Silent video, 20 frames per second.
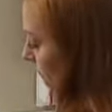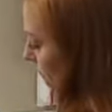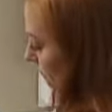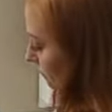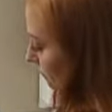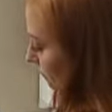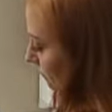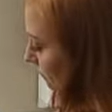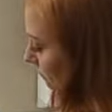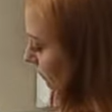
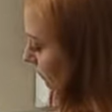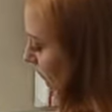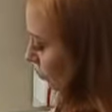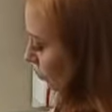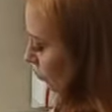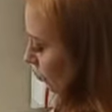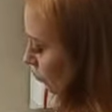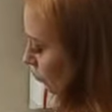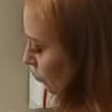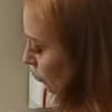to
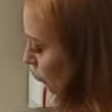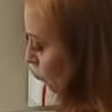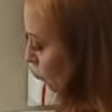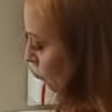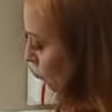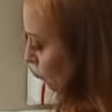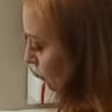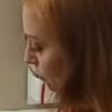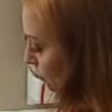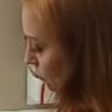start
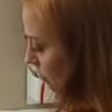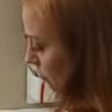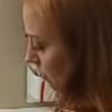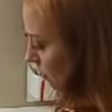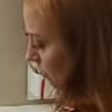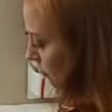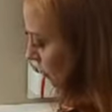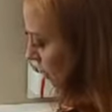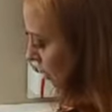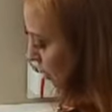working
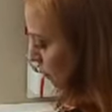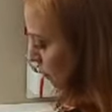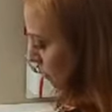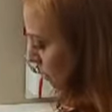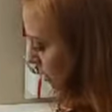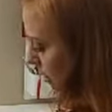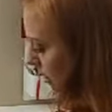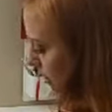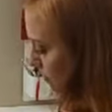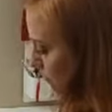with
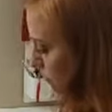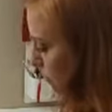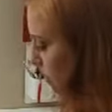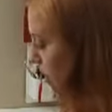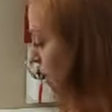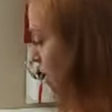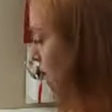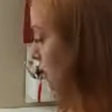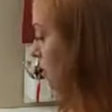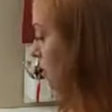our